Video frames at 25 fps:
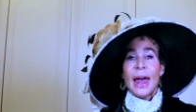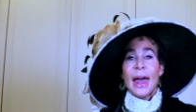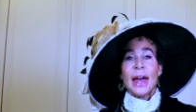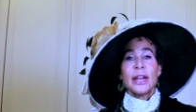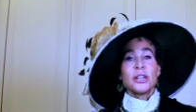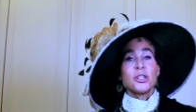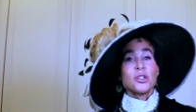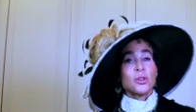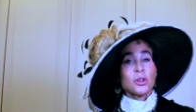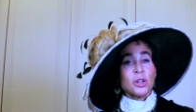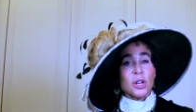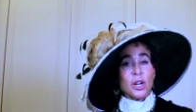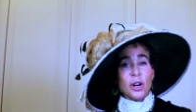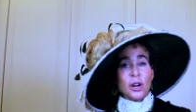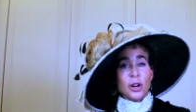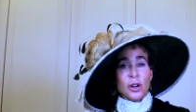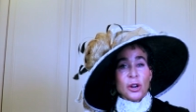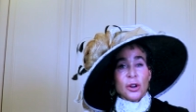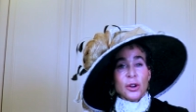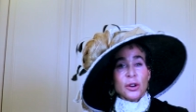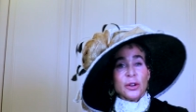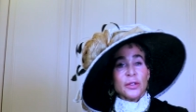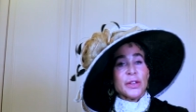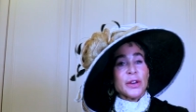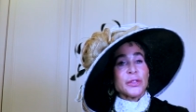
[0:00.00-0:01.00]
And you
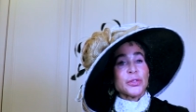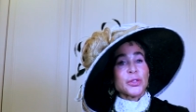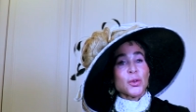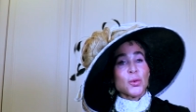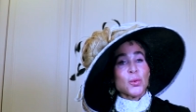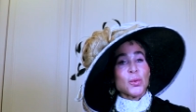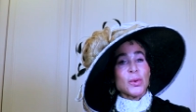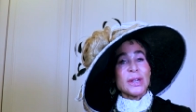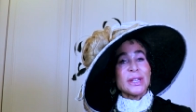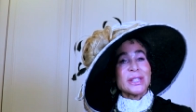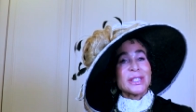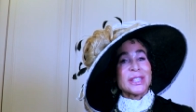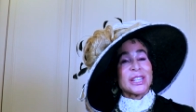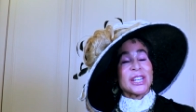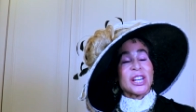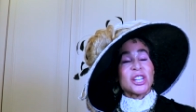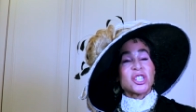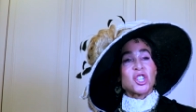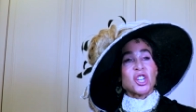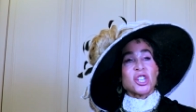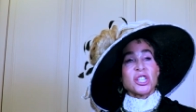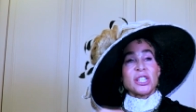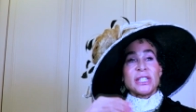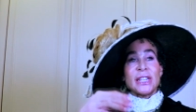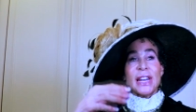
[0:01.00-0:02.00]
learn that the reason a
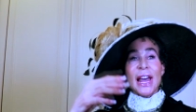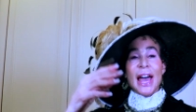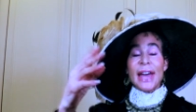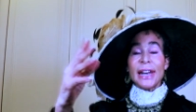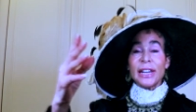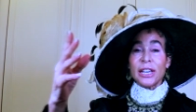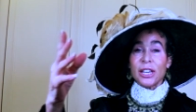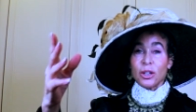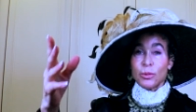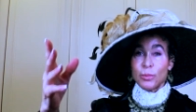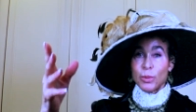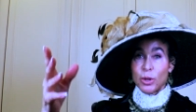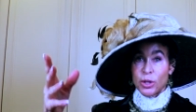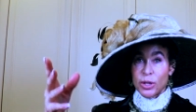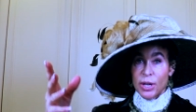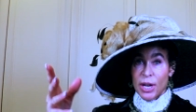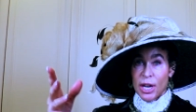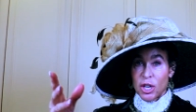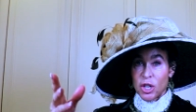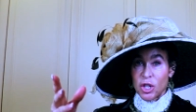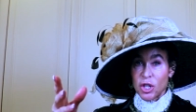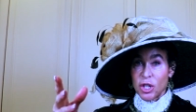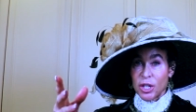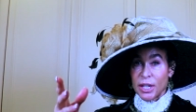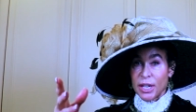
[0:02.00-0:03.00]
genetic
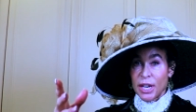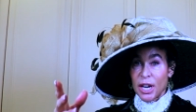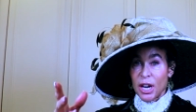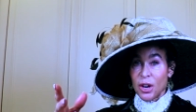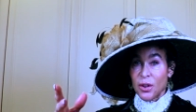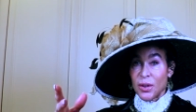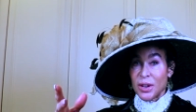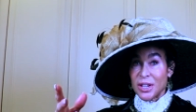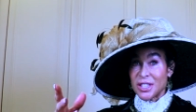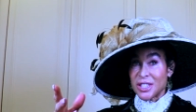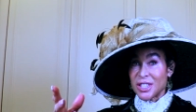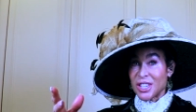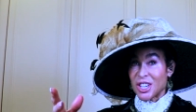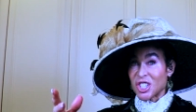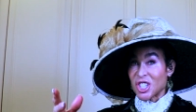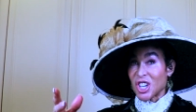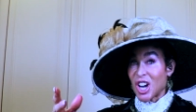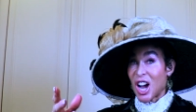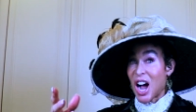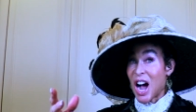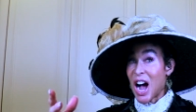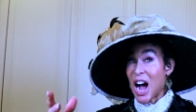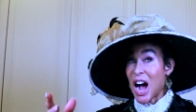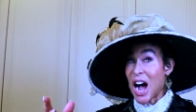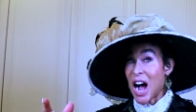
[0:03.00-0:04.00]
mutation carries such
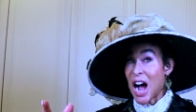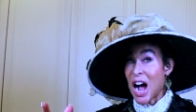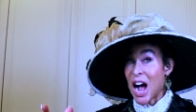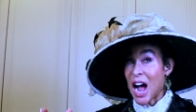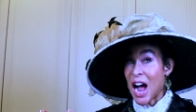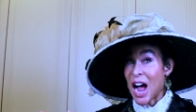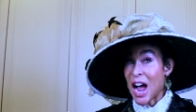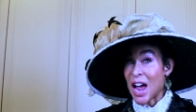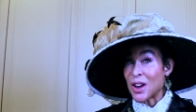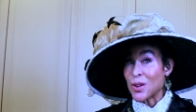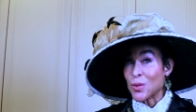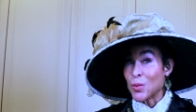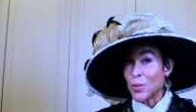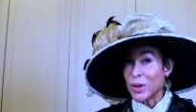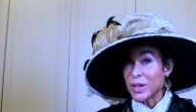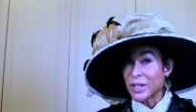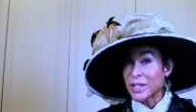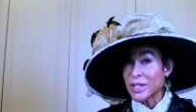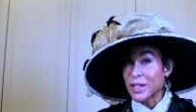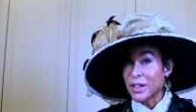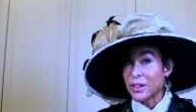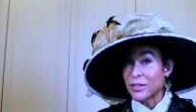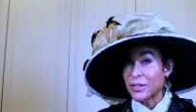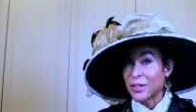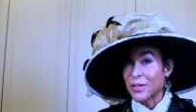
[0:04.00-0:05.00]
a high
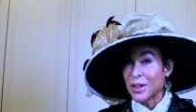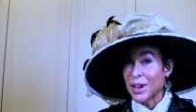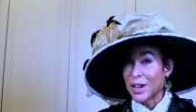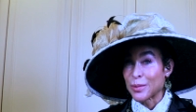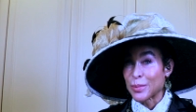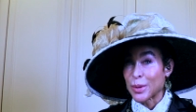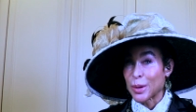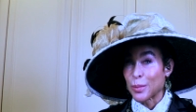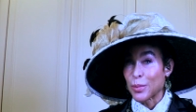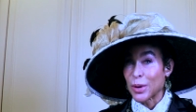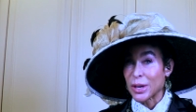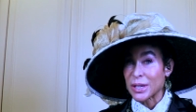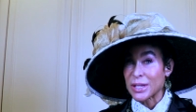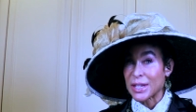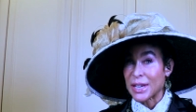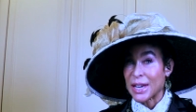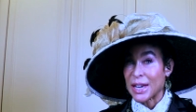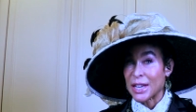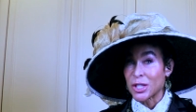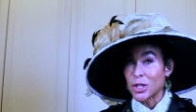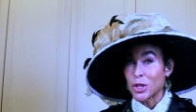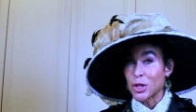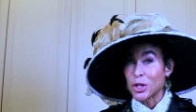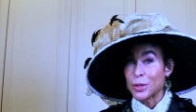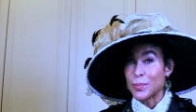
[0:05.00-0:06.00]
risk of developing breast
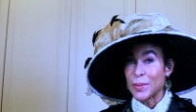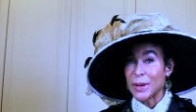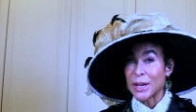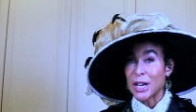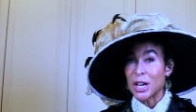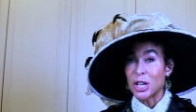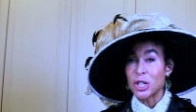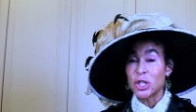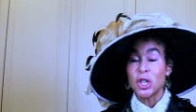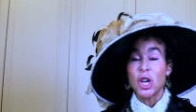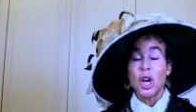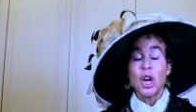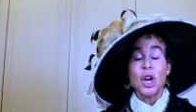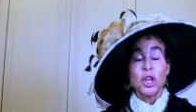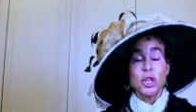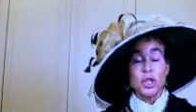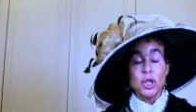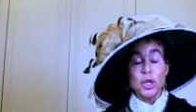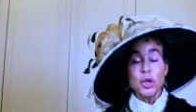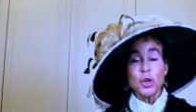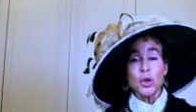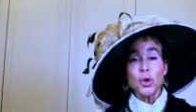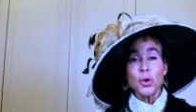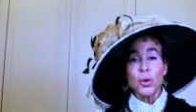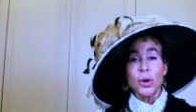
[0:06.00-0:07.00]
cancer is because
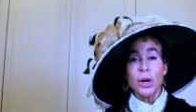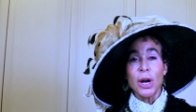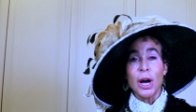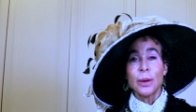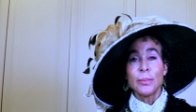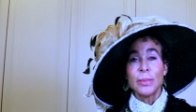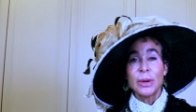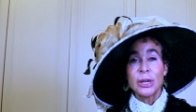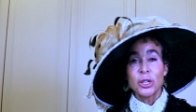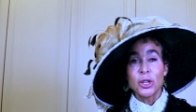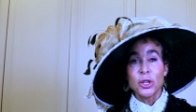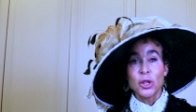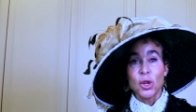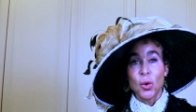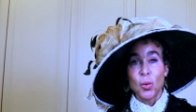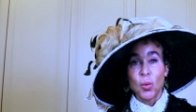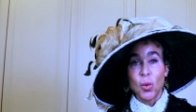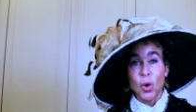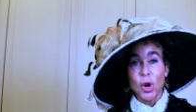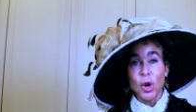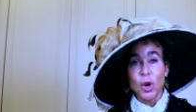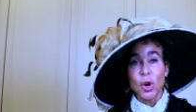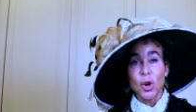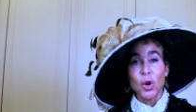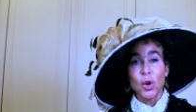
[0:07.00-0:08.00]
you come into the
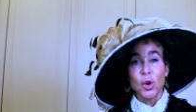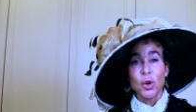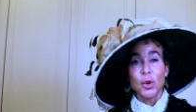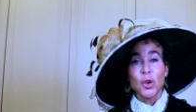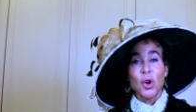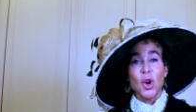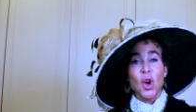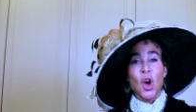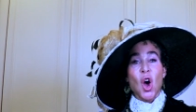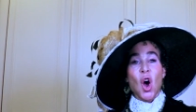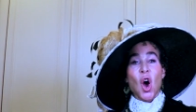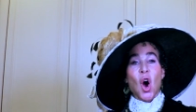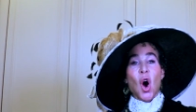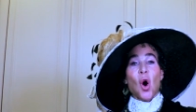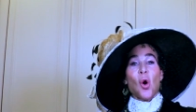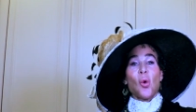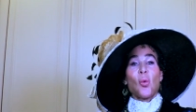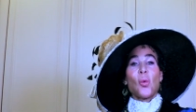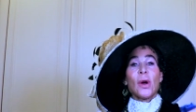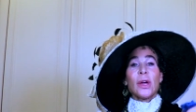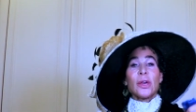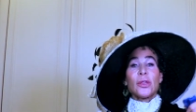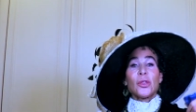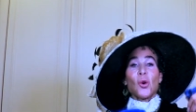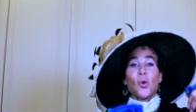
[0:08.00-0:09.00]
world
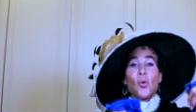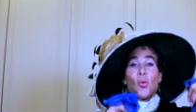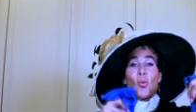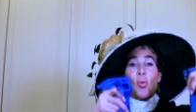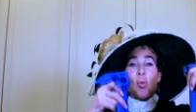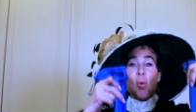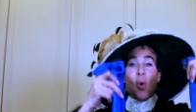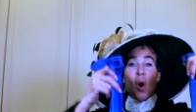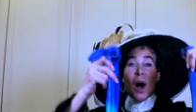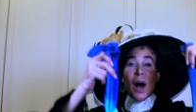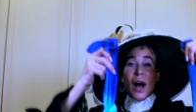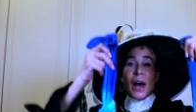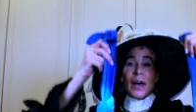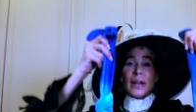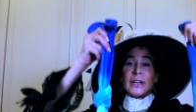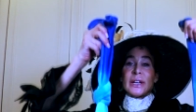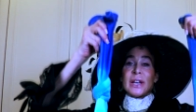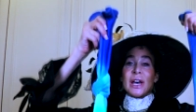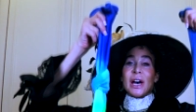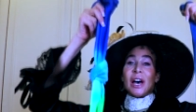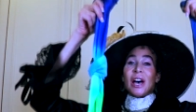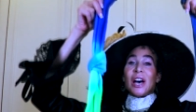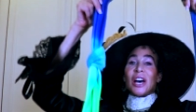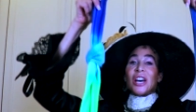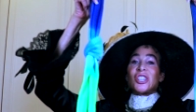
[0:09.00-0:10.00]
with
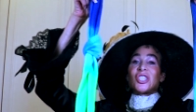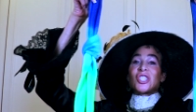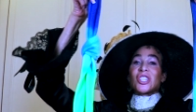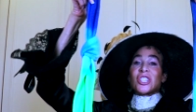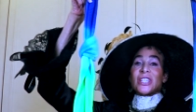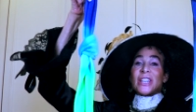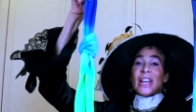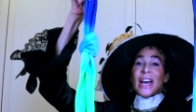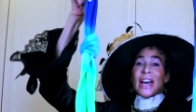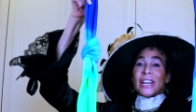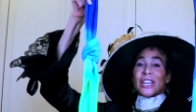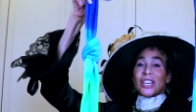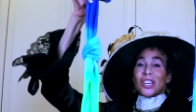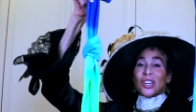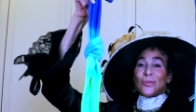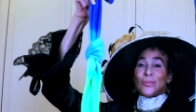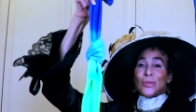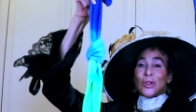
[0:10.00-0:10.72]
one genetic